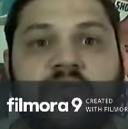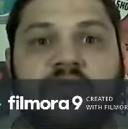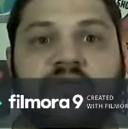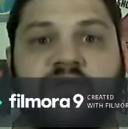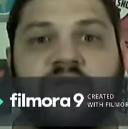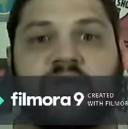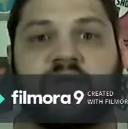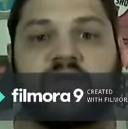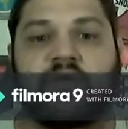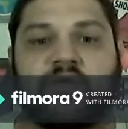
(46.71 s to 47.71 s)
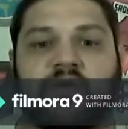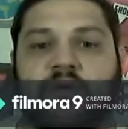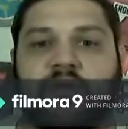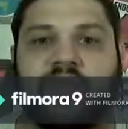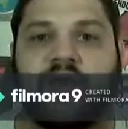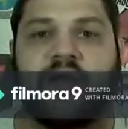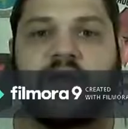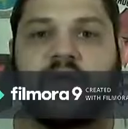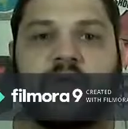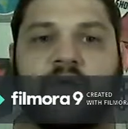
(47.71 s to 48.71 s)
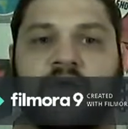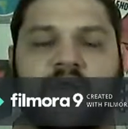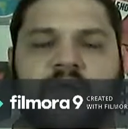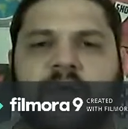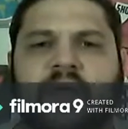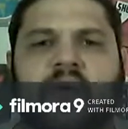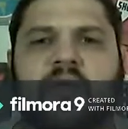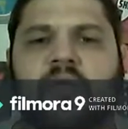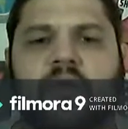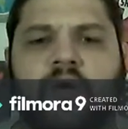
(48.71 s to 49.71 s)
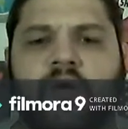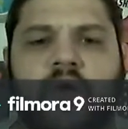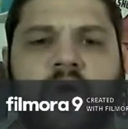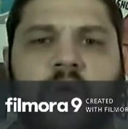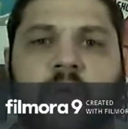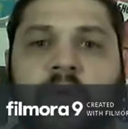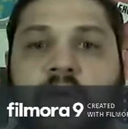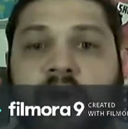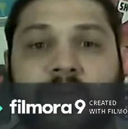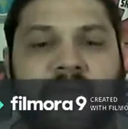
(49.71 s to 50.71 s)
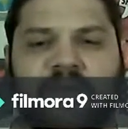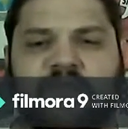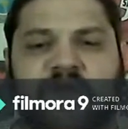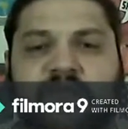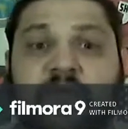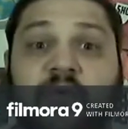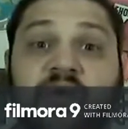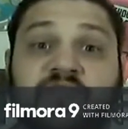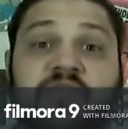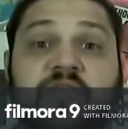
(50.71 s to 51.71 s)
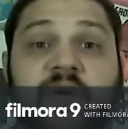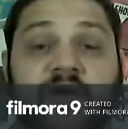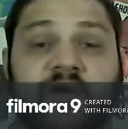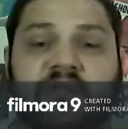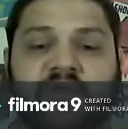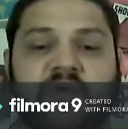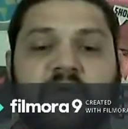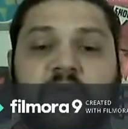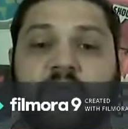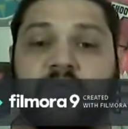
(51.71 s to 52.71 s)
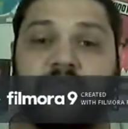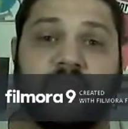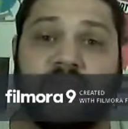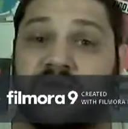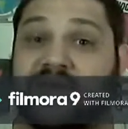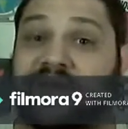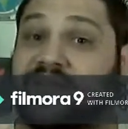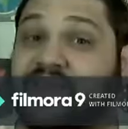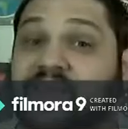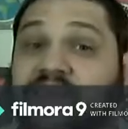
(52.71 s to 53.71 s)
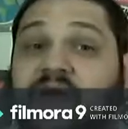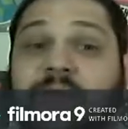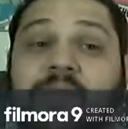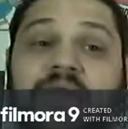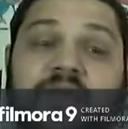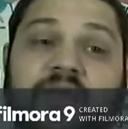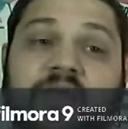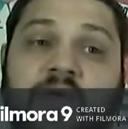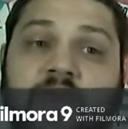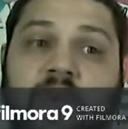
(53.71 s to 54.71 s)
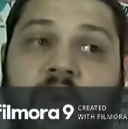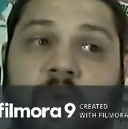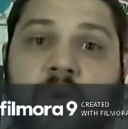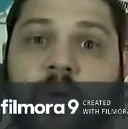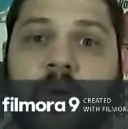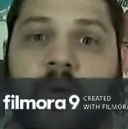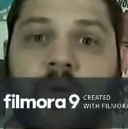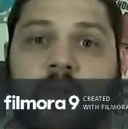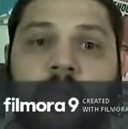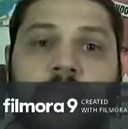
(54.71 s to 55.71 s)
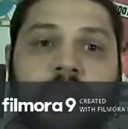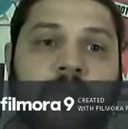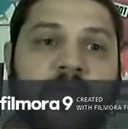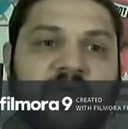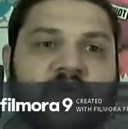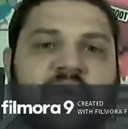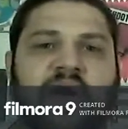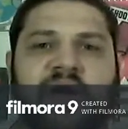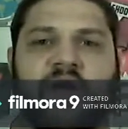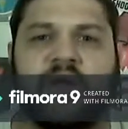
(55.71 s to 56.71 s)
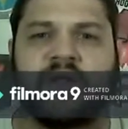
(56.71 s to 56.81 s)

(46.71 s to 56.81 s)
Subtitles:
seen it, online or on an email or whatnot. Maybe you've had some questions about it. What exactly is VIPKID? Well, basically what